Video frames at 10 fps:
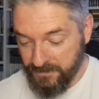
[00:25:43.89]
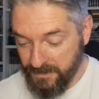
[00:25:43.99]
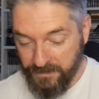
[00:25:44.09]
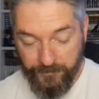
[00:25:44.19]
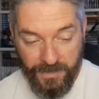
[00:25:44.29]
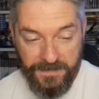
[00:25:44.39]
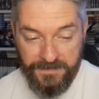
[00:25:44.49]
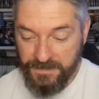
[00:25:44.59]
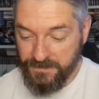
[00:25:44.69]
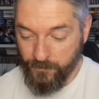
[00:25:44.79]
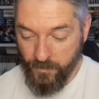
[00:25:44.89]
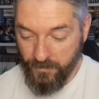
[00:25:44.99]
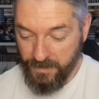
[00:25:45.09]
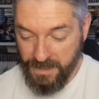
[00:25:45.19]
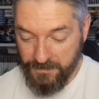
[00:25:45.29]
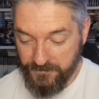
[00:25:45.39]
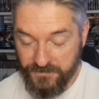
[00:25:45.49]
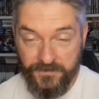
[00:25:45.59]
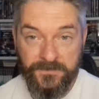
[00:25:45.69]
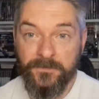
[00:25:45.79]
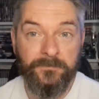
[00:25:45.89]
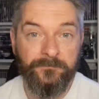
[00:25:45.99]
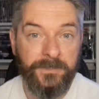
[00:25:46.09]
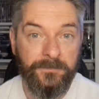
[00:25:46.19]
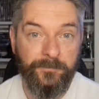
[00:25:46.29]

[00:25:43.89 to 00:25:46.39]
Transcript: the PlayStation 1 games, just unreal